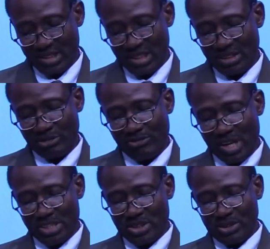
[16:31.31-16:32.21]
a
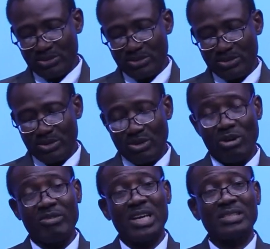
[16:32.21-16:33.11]
reflection
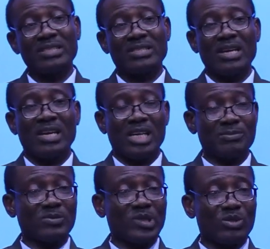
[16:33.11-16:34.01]
of our desire
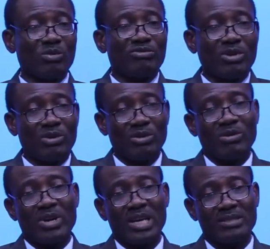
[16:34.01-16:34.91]
to follow
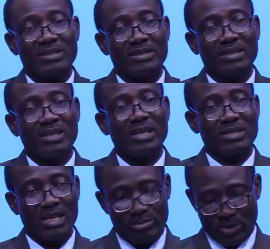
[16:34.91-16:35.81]
Christ's
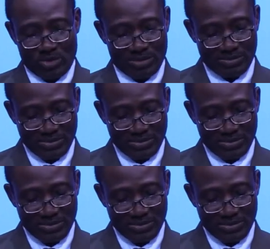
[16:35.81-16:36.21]
examples.